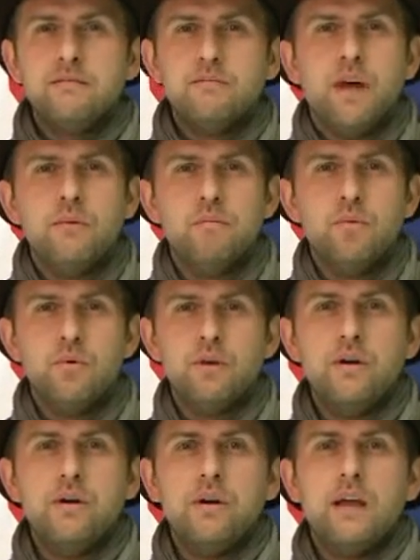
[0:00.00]
not
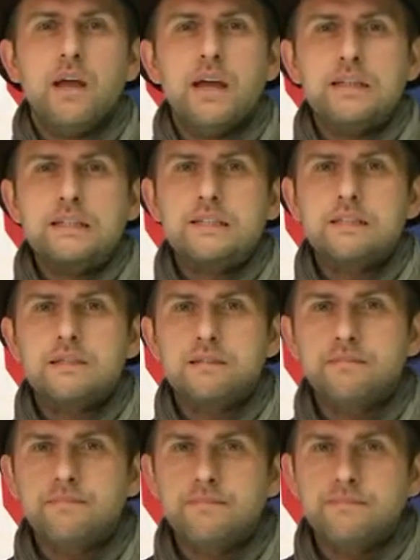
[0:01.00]
more,
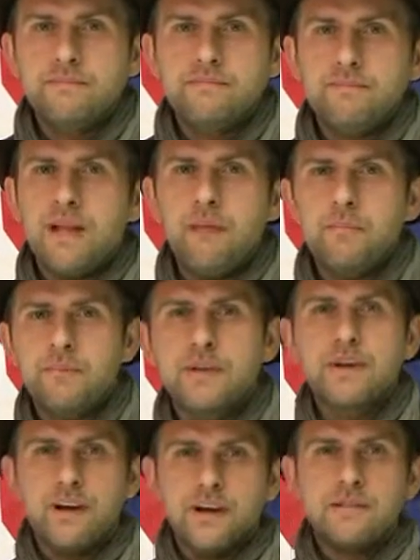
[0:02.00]
and not
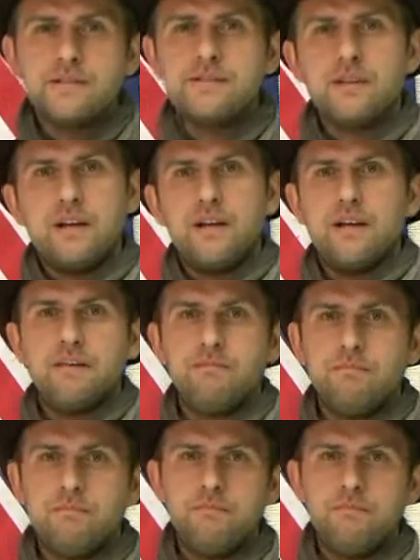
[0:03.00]
because I